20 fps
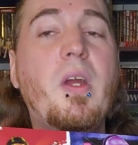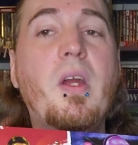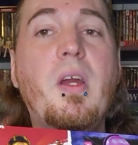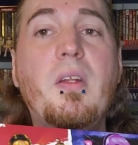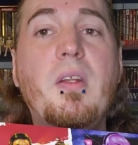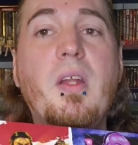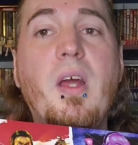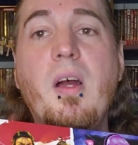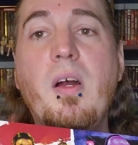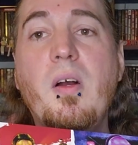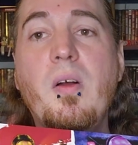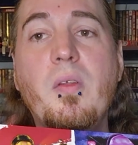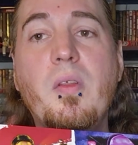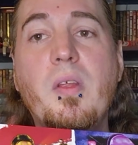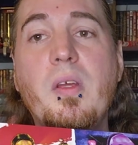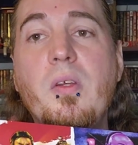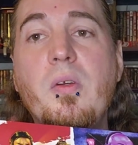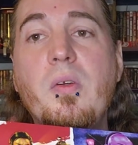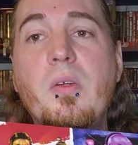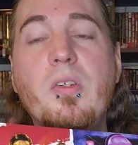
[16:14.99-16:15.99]
and how
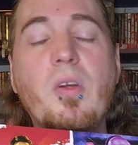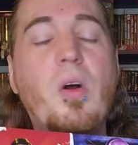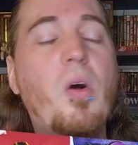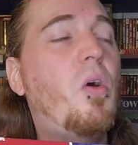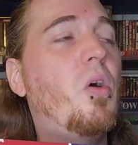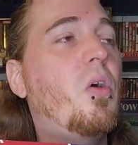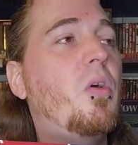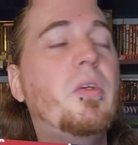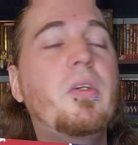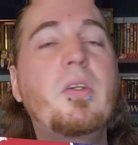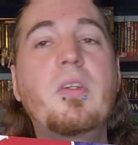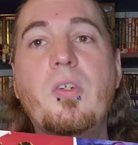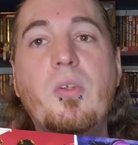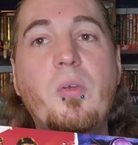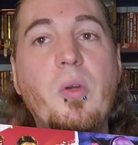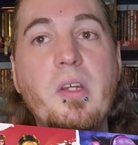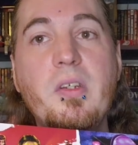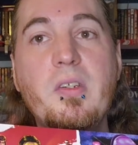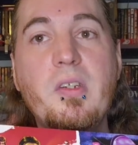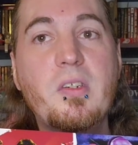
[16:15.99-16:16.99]
they use all these
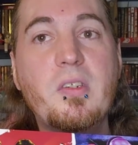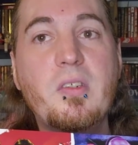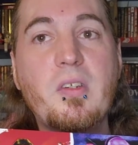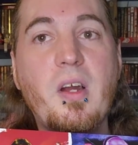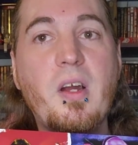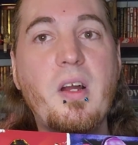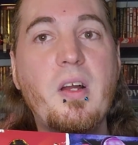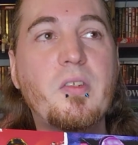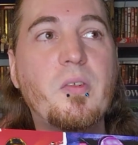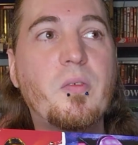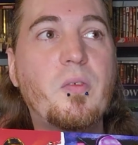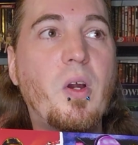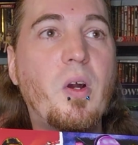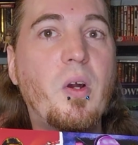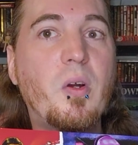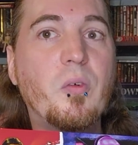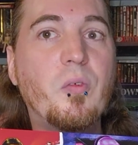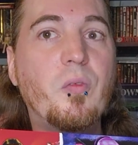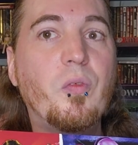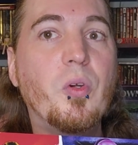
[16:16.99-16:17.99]
crazy styles of
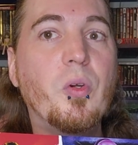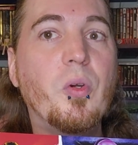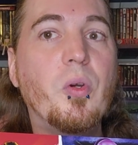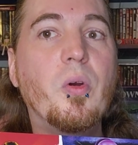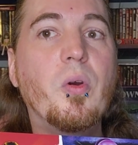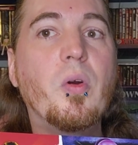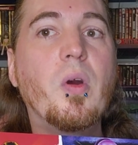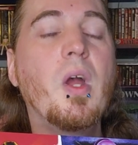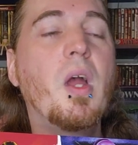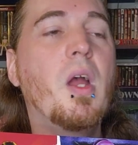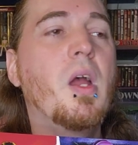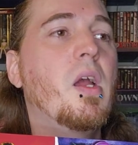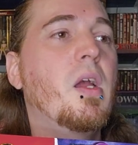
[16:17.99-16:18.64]
kung fu